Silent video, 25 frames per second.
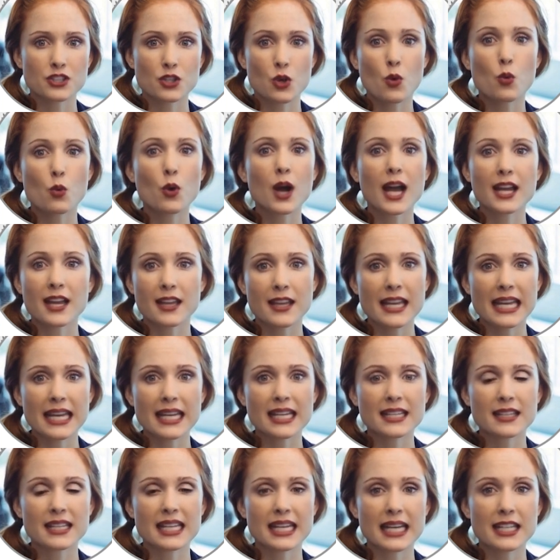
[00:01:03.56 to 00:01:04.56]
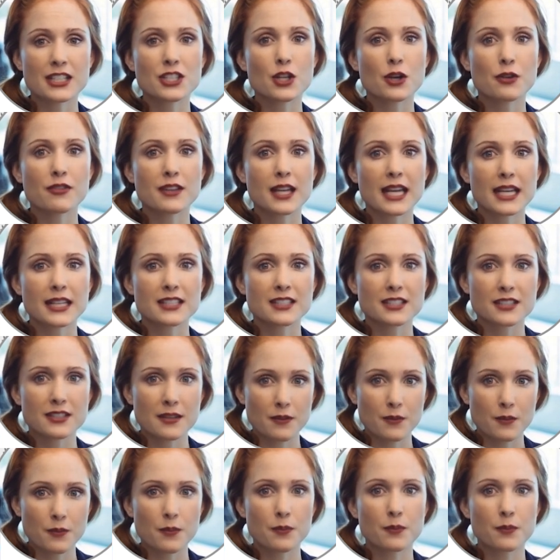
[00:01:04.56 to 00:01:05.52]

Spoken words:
directly in the interface.